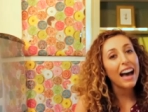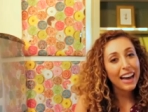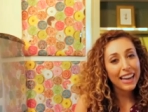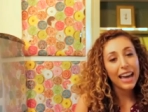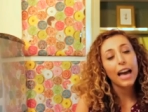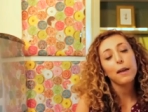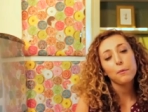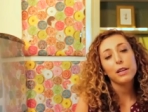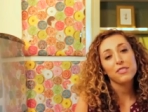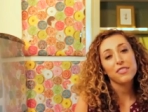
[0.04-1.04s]
Hi, I'm
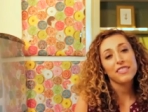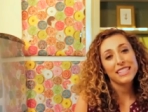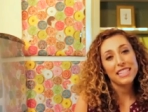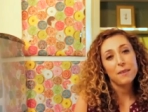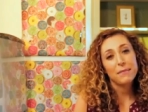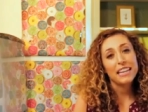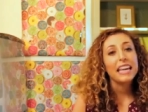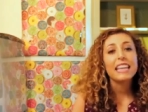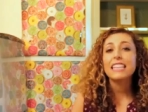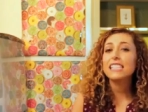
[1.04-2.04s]
Rachel Steiman.
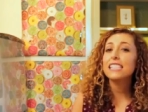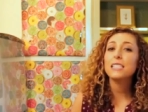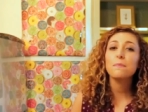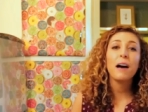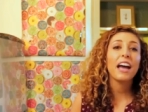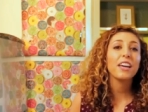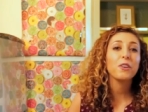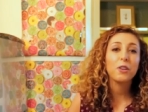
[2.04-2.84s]
This is my